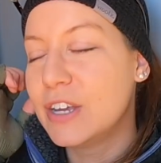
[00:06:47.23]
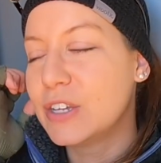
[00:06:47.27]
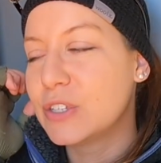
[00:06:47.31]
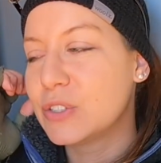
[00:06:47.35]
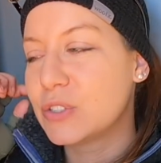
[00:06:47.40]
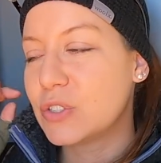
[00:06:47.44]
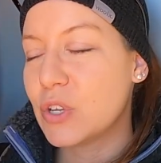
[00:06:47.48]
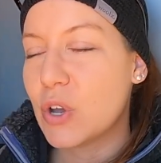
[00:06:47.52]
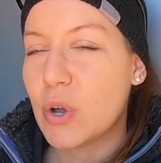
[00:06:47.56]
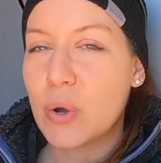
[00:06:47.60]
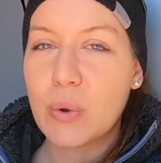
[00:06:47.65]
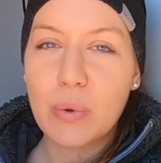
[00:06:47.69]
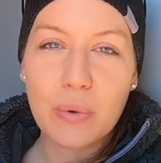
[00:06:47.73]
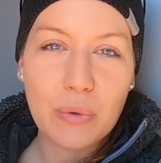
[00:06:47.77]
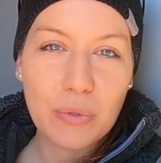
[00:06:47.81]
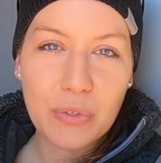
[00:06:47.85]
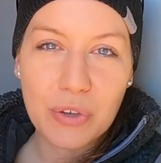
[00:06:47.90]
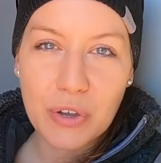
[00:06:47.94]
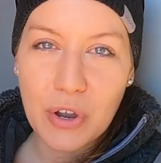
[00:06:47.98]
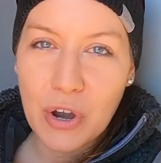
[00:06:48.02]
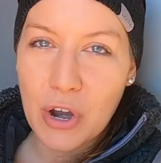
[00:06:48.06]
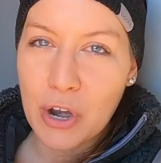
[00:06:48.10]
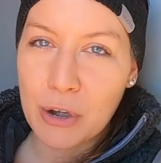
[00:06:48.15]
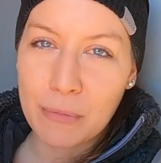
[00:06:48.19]
So
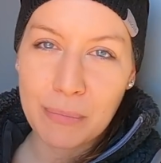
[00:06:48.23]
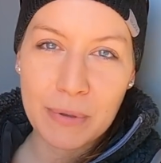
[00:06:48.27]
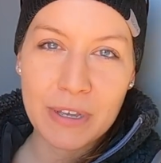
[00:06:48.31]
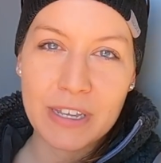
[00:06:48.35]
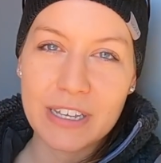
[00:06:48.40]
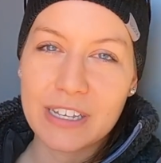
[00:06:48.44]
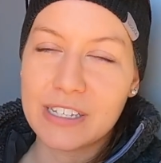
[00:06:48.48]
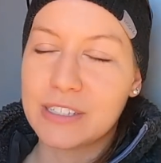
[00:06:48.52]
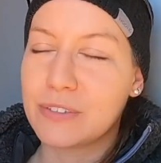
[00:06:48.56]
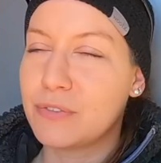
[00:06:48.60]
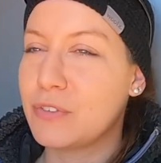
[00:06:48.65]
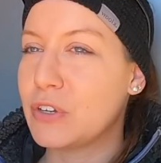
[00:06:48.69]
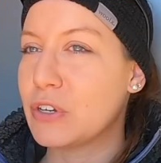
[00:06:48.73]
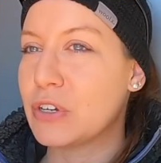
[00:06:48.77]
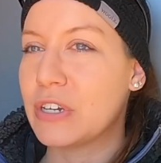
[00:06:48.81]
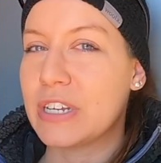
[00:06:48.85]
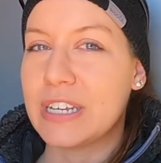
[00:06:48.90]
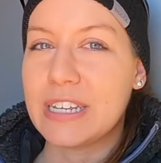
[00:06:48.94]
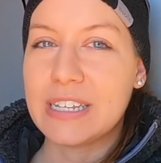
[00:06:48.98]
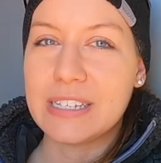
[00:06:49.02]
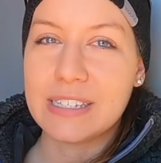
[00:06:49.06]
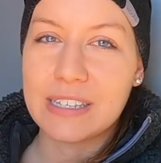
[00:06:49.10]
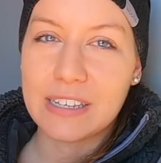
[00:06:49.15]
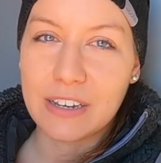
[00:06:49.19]
the carpet is
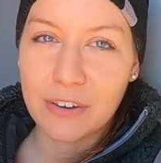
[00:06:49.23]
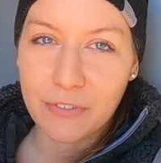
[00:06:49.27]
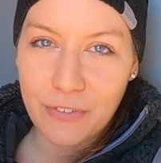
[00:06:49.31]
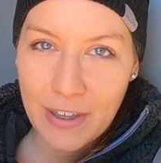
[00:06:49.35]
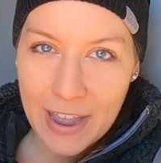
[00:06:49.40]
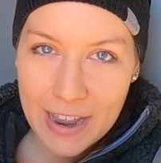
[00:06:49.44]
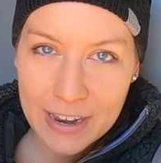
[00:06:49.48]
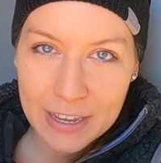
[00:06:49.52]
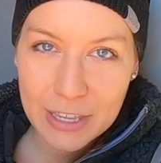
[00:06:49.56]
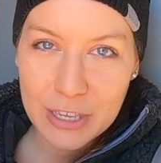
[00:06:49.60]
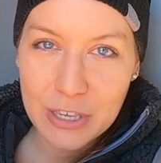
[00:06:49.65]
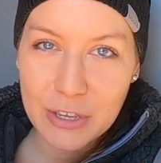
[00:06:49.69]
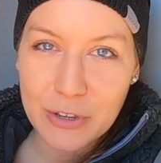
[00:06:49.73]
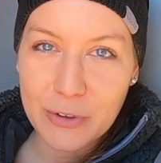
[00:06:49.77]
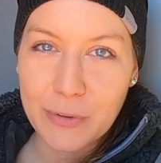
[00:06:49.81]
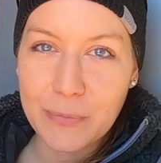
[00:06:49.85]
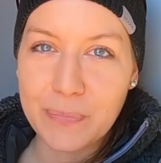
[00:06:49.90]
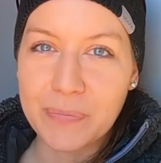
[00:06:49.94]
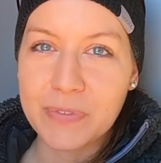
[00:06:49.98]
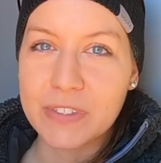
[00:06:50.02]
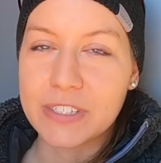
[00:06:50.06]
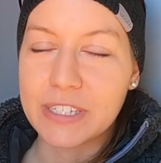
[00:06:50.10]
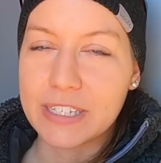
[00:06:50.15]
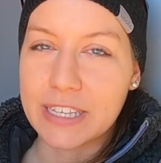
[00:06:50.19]
very easy to
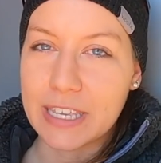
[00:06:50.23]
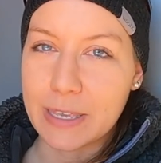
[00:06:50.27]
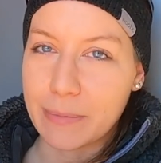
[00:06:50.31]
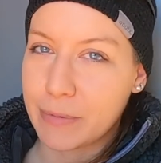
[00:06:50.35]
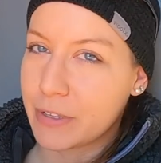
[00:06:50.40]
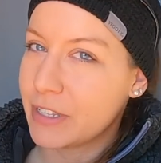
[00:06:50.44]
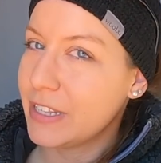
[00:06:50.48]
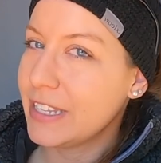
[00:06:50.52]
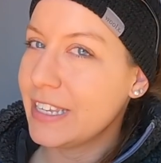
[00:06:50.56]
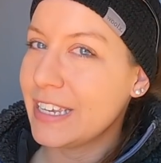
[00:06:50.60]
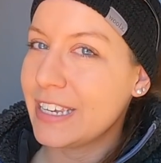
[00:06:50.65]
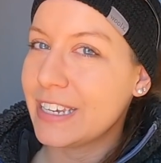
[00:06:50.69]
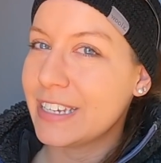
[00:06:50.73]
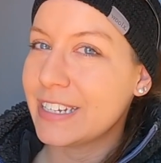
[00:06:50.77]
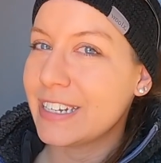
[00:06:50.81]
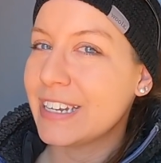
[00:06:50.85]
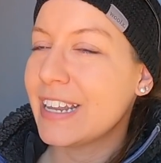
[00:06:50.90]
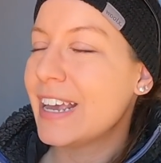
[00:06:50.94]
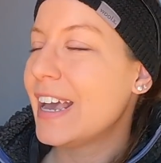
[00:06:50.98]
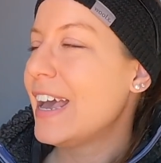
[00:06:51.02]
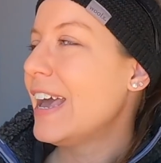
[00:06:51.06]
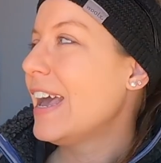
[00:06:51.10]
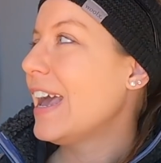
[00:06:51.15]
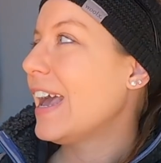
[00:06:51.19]
vacuum, to keep
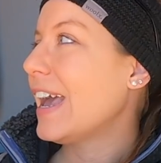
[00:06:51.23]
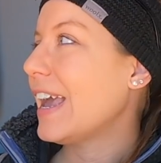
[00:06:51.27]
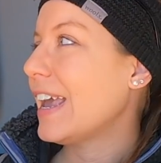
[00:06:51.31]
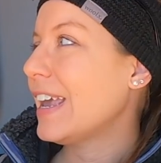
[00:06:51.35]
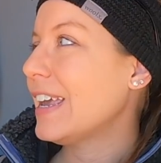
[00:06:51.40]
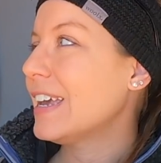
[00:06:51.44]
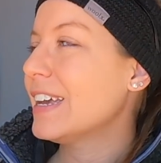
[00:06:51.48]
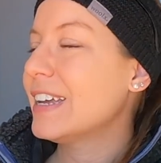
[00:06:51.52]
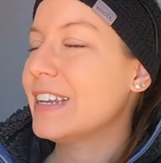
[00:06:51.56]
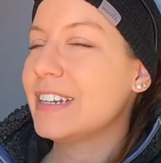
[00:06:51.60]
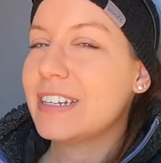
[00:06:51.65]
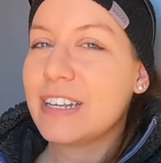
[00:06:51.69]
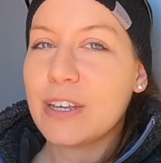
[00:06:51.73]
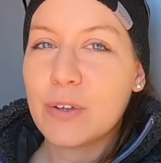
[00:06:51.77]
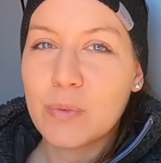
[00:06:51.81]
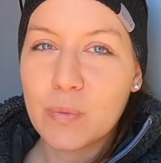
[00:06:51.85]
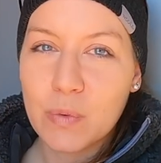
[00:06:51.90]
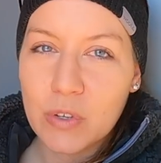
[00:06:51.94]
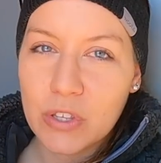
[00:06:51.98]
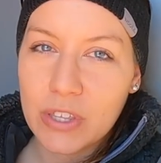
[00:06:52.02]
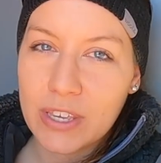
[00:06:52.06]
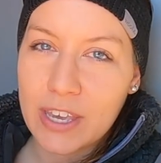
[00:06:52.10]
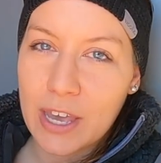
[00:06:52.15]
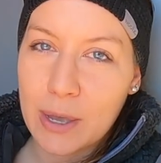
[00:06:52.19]
clean, and it
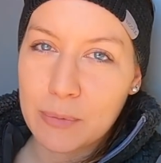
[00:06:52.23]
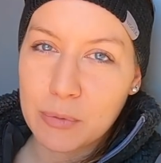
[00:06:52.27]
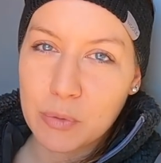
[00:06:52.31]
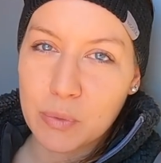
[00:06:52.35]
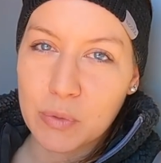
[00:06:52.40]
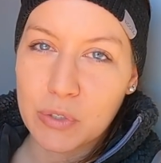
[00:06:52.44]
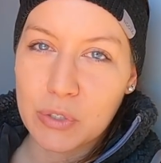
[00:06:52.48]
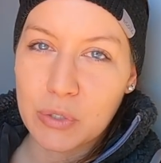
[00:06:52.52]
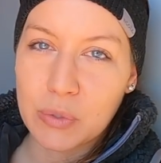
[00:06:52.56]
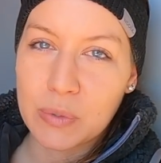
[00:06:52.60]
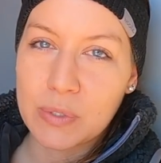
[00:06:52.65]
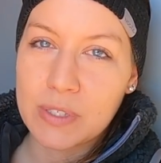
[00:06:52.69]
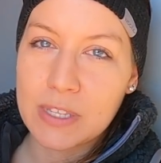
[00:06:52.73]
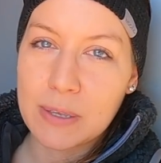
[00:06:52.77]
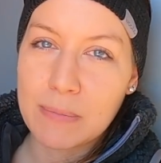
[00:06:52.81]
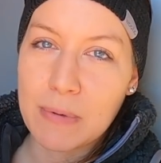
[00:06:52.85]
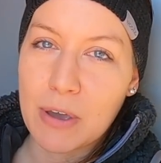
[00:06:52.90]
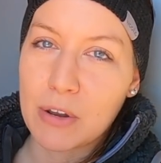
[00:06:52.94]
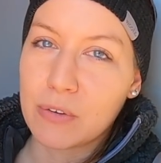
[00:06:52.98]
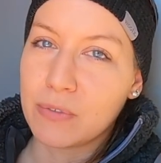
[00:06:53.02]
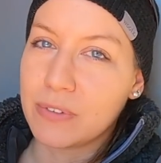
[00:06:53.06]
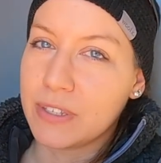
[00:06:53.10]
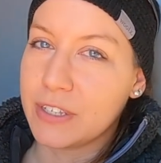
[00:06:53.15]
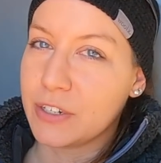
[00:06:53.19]
really helps reduce the
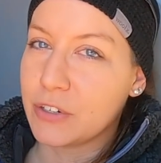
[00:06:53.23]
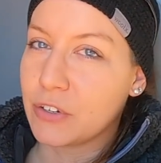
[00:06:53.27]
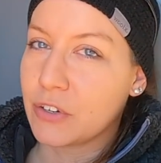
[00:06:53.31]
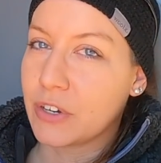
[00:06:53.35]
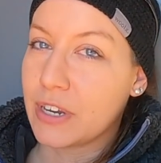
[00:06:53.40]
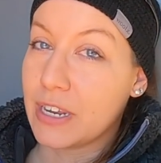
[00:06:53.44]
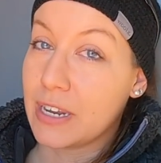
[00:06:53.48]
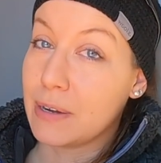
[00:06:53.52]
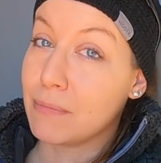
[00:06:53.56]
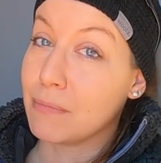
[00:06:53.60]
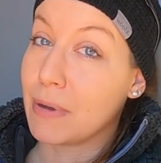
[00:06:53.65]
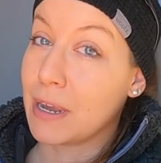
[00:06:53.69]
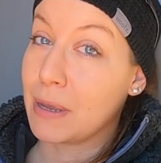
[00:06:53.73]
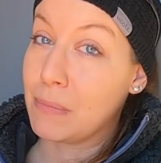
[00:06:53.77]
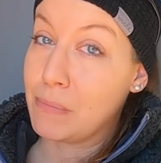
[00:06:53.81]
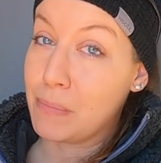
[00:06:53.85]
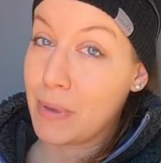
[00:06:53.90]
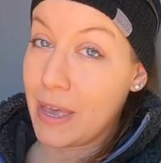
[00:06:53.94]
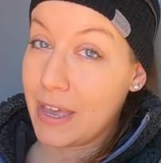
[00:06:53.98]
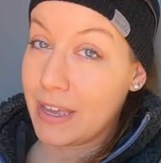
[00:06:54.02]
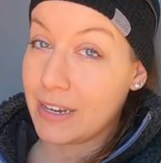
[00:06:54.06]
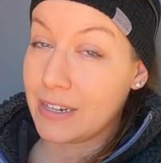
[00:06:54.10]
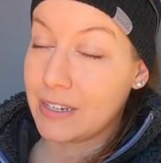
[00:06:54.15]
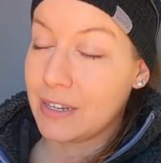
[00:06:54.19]
amount of litter in my
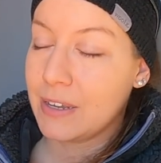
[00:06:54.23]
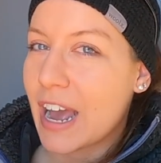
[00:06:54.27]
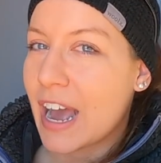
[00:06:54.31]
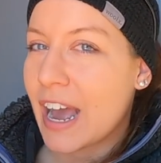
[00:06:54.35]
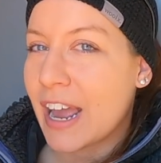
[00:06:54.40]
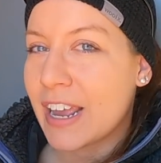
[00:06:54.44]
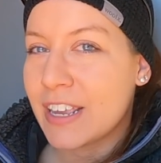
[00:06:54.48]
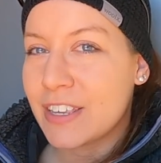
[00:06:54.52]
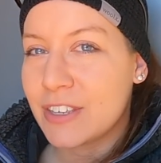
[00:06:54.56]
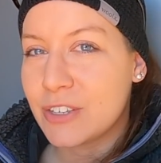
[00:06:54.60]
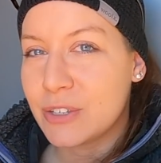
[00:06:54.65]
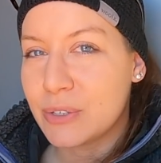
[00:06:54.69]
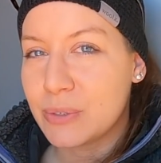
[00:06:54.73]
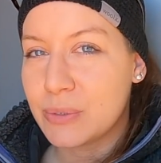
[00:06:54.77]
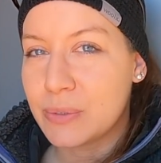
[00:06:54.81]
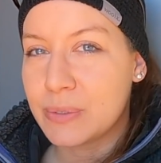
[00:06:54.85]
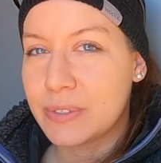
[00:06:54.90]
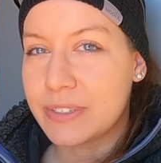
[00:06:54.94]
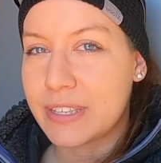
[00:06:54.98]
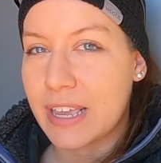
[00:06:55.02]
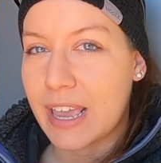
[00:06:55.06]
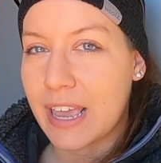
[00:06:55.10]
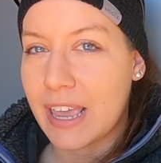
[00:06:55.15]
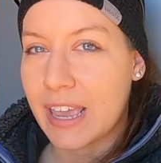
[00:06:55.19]
bed. I
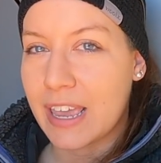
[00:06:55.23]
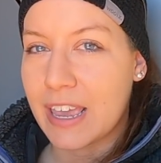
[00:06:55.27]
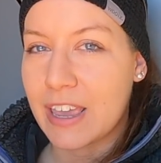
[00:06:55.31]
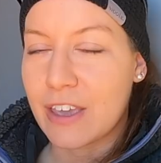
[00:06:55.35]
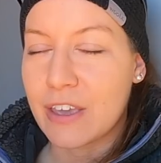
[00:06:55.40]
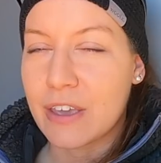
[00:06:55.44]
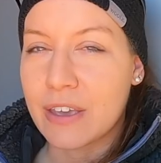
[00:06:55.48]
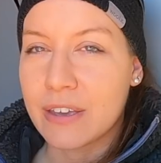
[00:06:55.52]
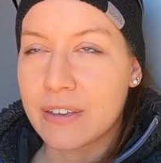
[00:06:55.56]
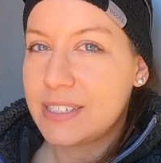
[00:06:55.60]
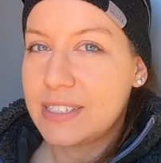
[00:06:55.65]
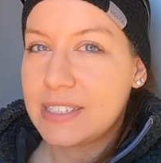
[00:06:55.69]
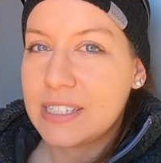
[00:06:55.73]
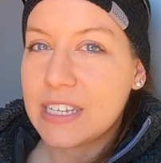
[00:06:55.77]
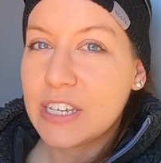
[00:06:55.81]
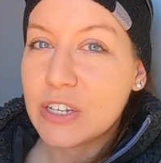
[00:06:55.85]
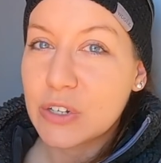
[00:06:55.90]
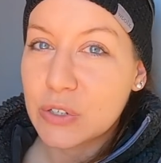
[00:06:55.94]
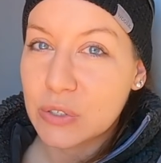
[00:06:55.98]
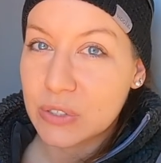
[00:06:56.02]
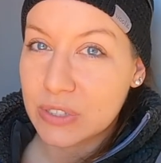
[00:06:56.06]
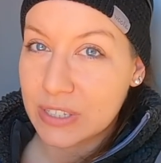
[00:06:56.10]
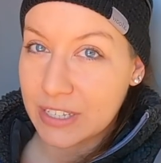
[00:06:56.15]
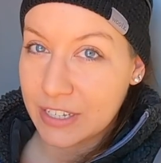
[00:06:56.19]
use a
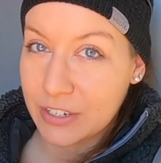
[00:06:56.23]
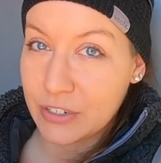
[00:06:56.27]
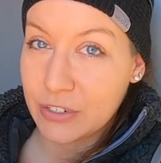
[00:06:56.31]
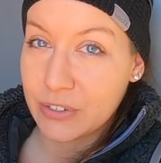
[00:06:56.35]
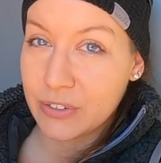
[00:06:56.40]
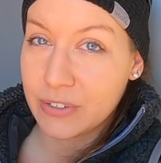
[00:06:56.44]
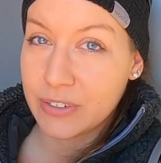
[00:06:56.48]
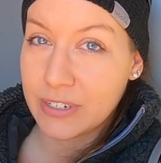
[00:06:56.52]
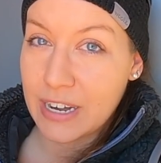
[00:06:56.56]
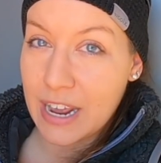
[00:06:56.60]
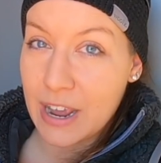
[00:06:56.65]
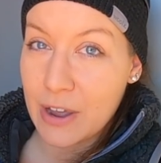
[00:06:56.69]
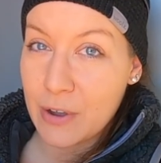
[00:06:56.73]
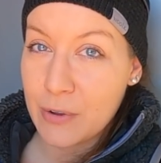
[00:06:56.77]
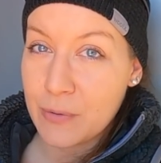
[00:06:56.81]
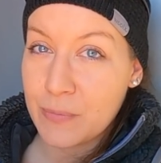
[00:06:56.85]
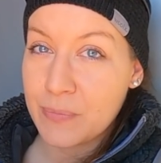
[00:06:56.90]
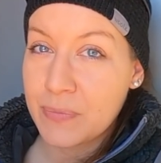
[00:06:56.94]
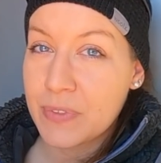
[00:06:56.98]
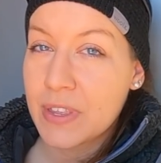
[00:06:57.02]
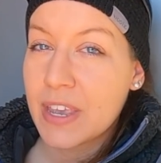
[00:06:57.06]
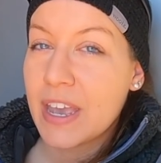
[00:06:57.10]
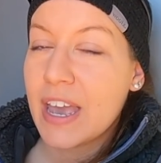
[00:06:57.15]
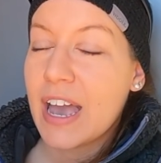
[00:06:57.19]
cedar litter now.